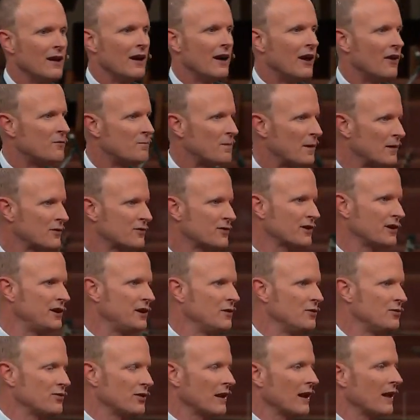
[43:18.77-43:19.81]
of
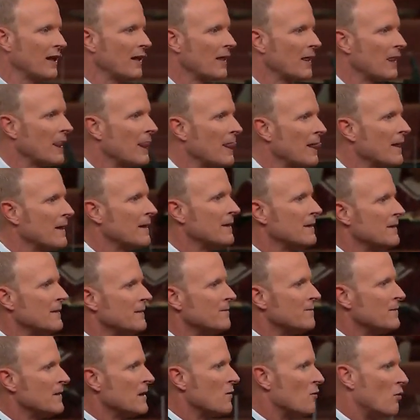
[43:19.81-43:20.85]
persecution.
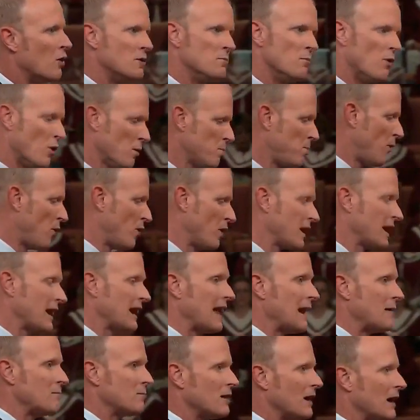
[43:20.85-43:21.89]
One more point and
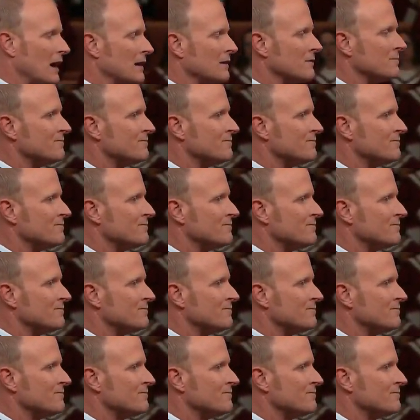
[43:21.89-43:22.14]
I'm done.